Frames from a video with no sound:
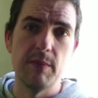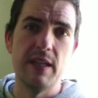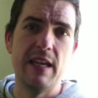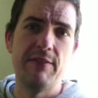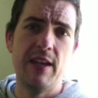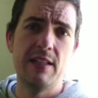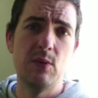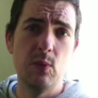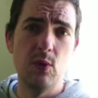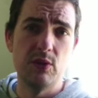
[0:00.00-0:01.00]
I mean, if you had
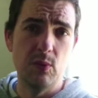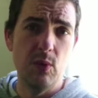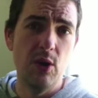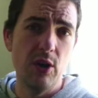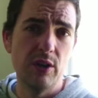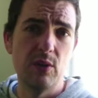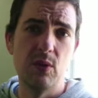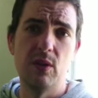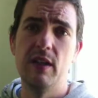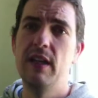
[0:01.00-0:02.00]
to walk to work,
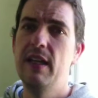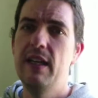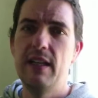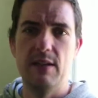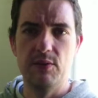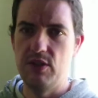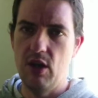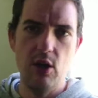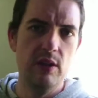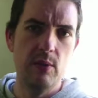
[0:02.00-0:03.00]
or that was
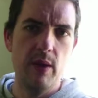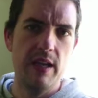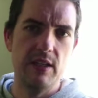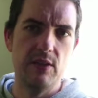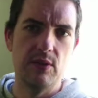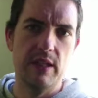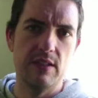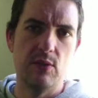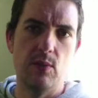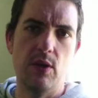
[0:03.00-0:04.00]
the only way you could
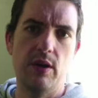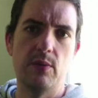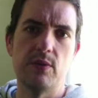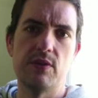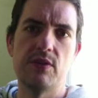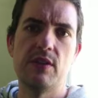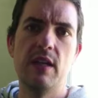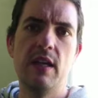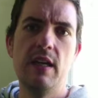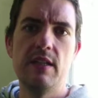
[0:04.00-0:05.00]
get to work, was
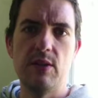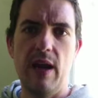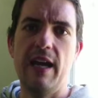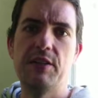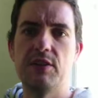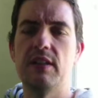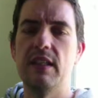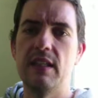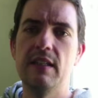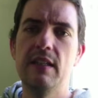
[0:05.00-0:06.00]
to
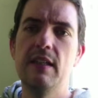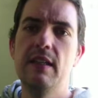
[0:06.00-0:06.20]
actually